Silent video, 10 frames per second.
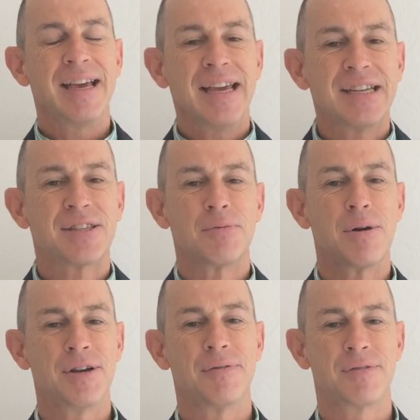is the
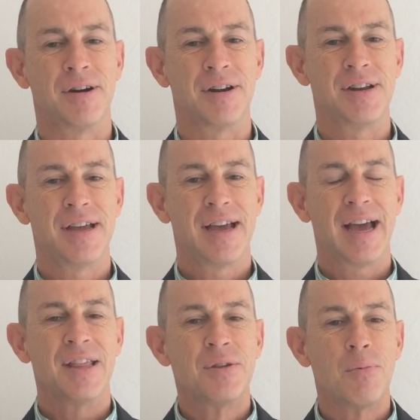Word of God
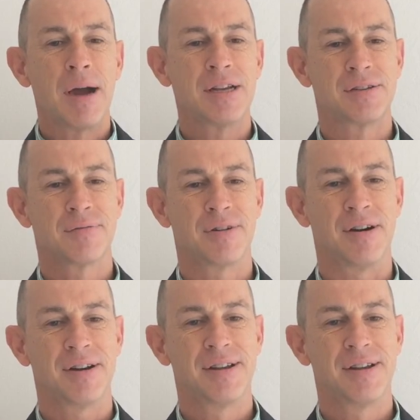and the ways of God.